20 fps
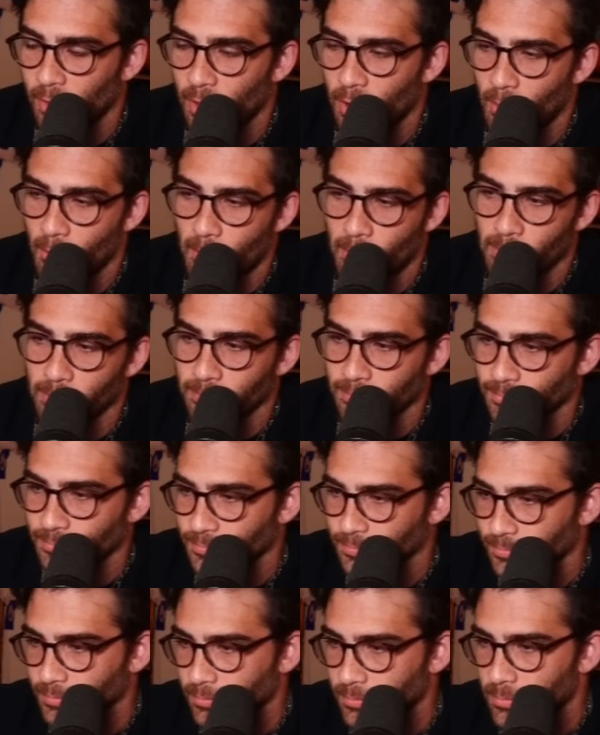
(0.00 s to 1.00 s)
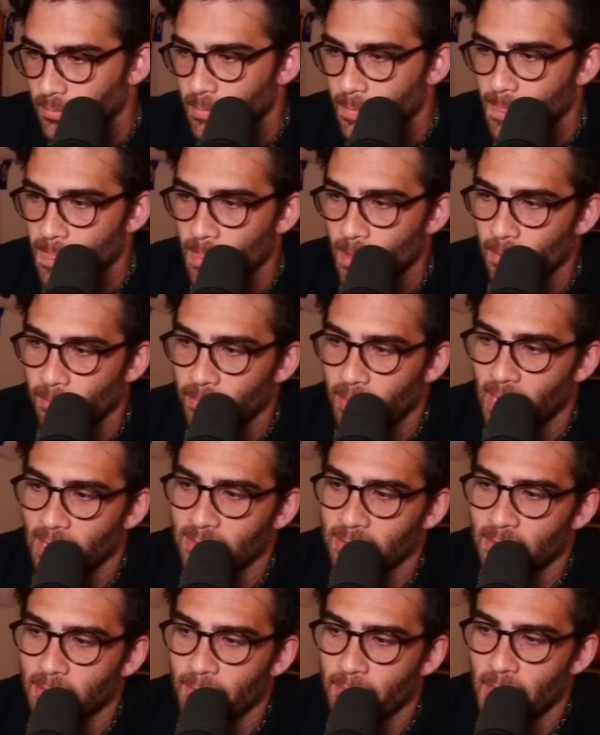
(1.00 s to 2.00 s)
you know,
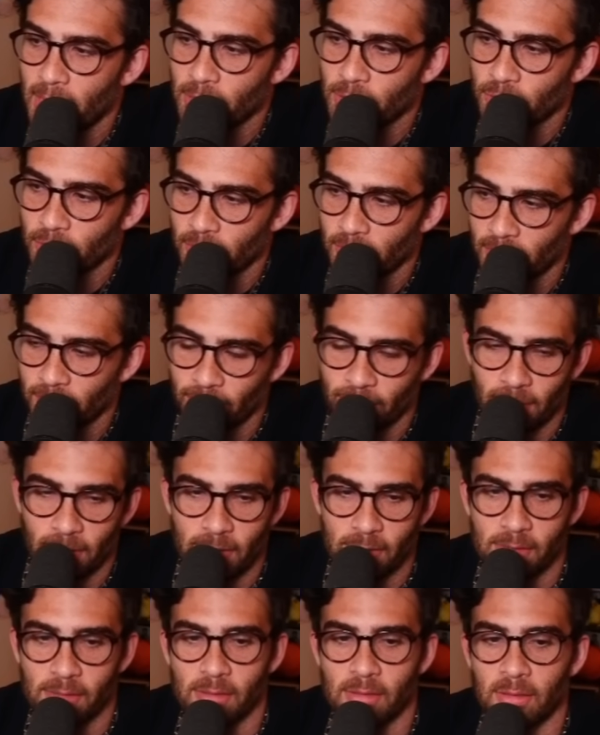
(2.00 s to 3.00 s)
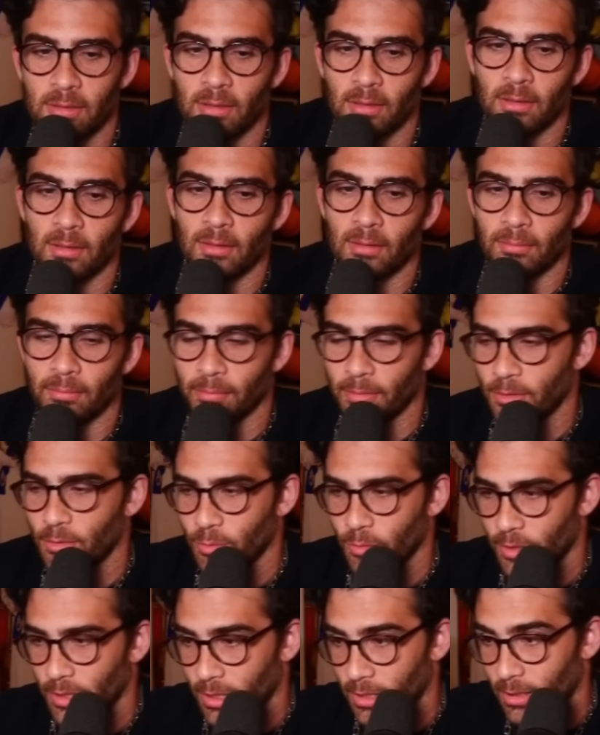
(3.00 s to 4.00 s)
that's the major difference
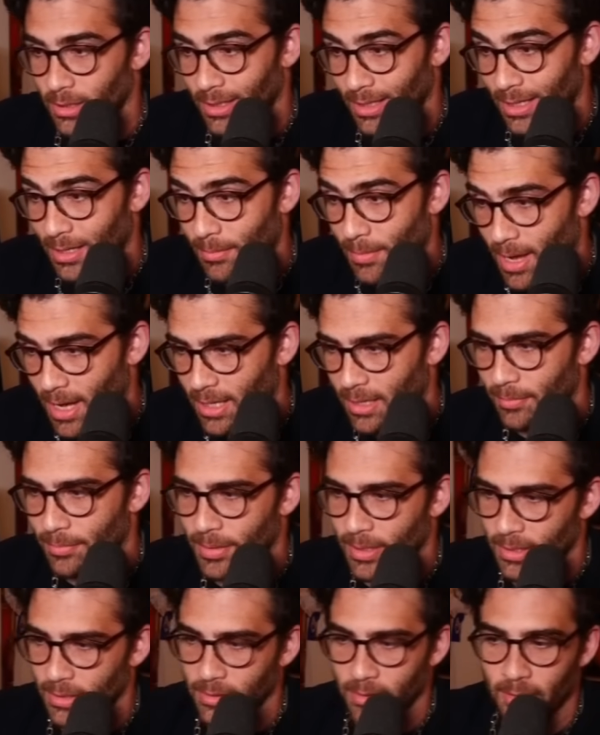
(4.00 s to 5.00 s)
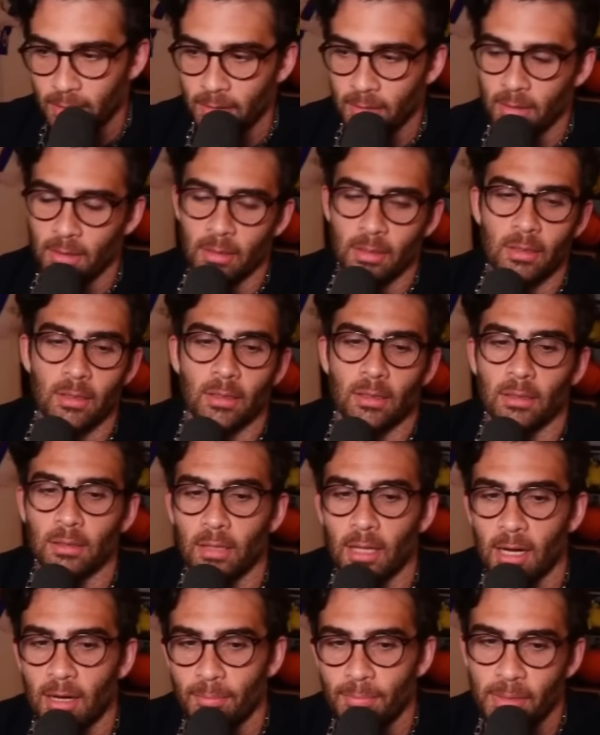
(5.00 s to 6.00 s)
between, in my opinion, a
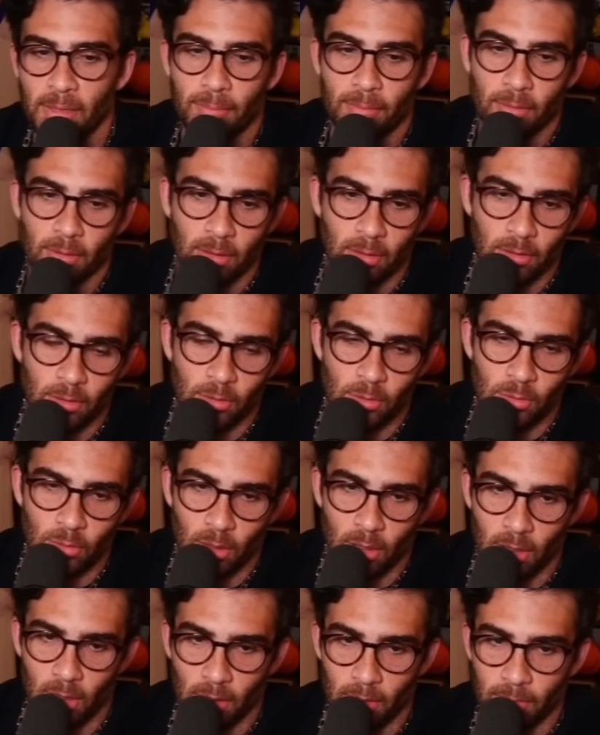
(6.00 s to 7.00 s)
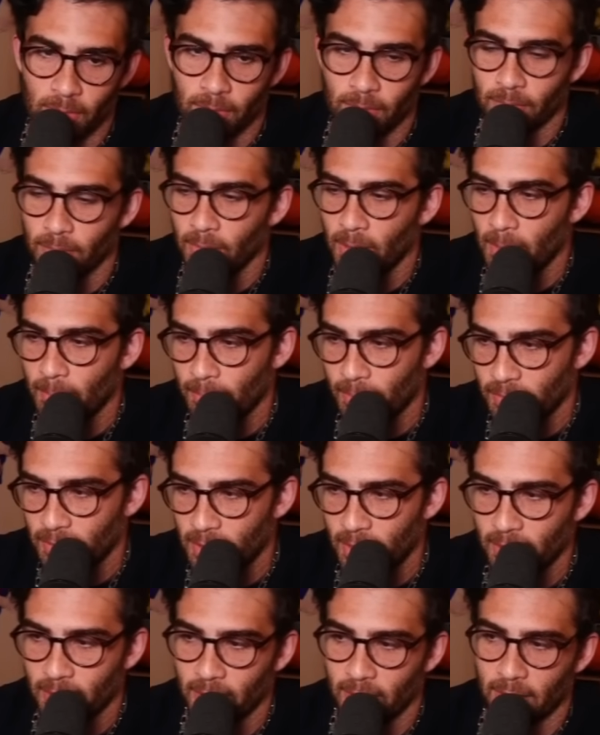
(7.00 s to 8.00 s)
lot of people who are
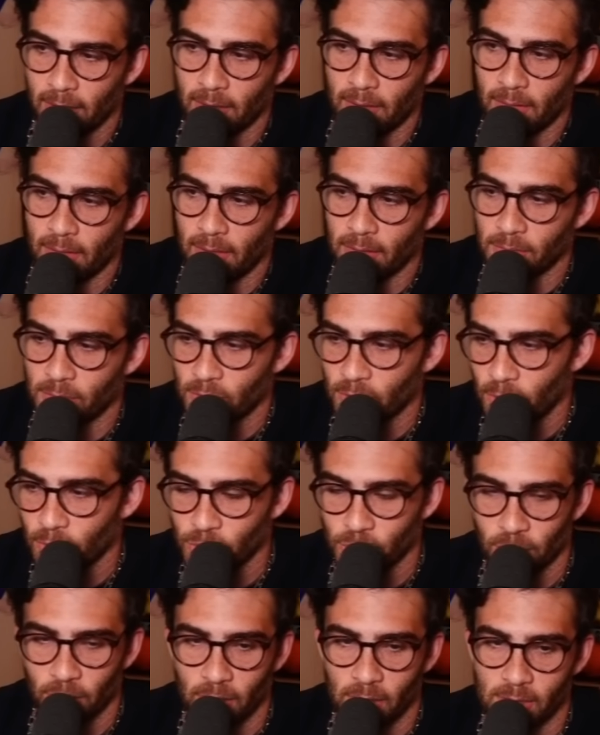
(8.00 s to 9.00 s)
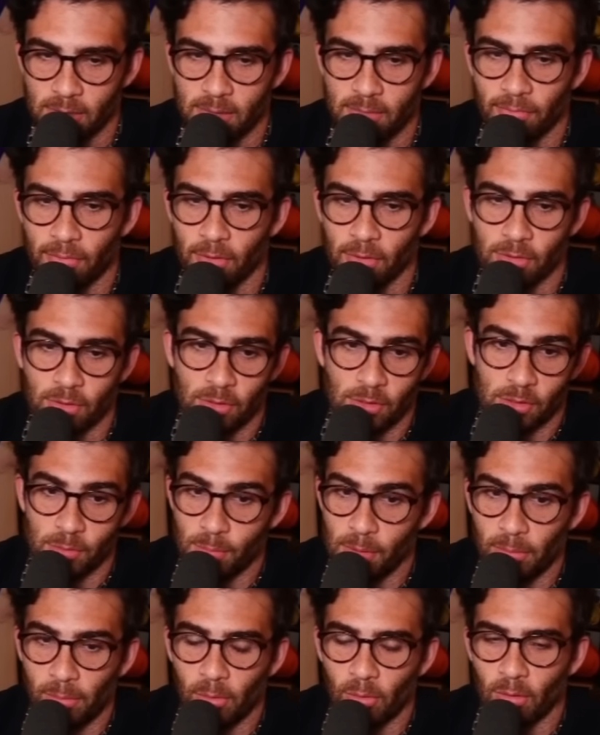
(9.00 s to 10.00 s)
empathetic and socialist versus
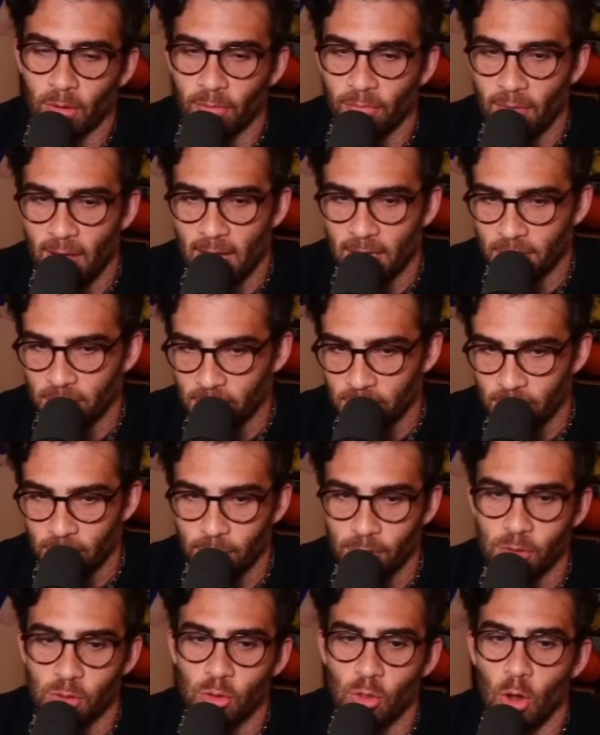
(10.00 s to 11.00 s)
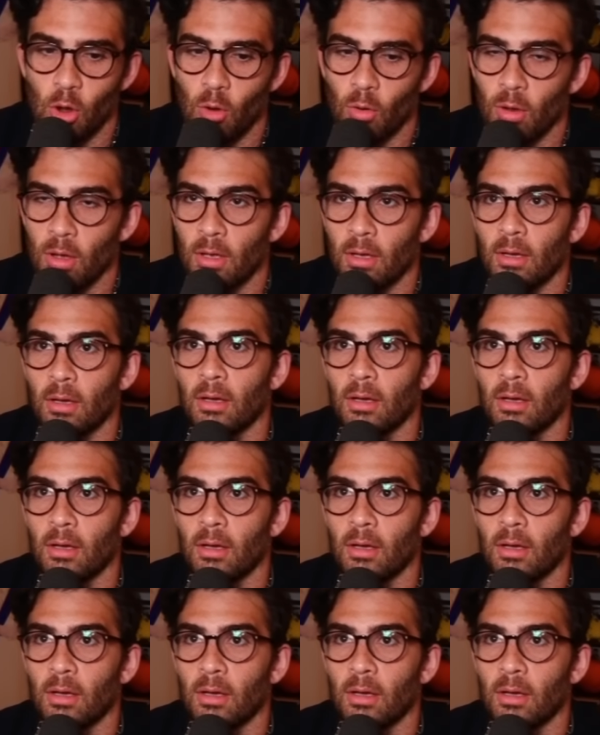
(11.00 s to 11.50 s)
people who are fascist. There is no